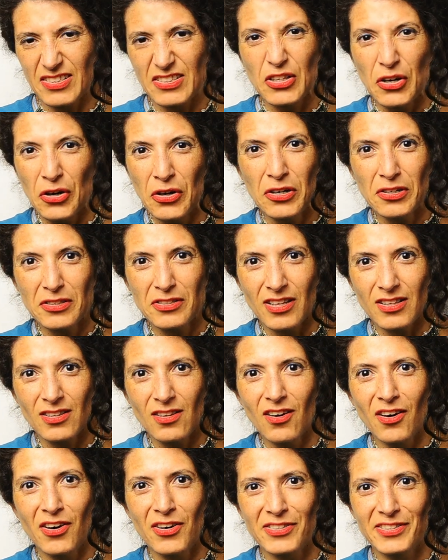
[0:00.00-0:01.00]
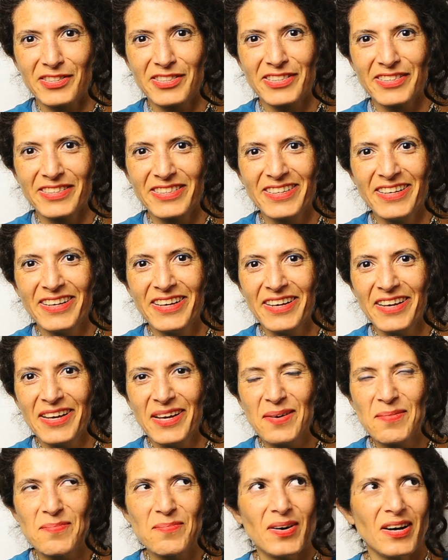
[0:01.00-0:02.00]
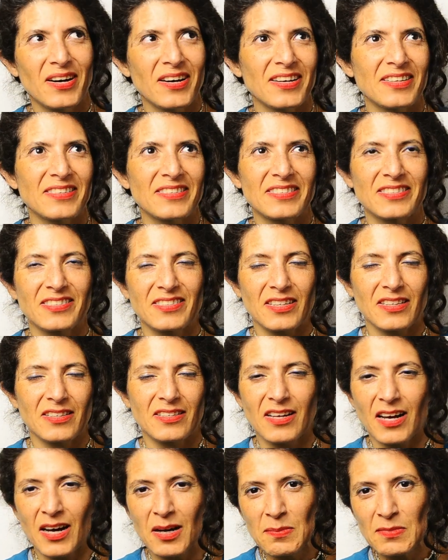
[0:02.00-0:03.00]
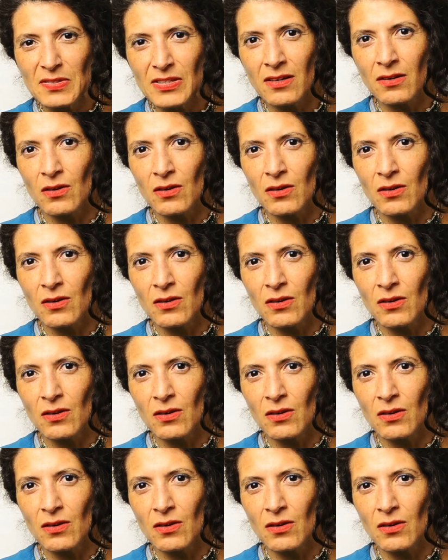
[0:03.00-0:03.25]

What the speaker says: hurts a lot. But it comes and